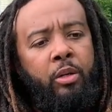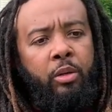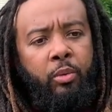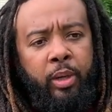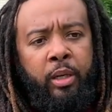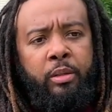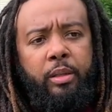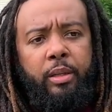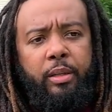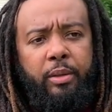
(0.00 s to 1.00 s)
Well,
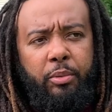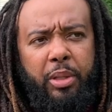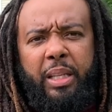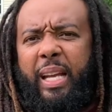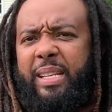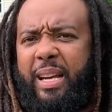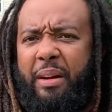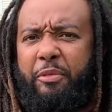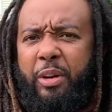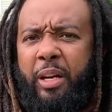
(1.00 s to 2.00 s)
within that time
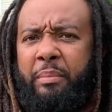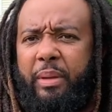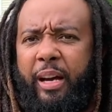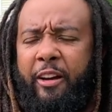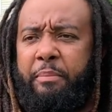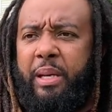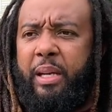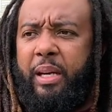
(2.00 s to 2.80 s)
frame, I've been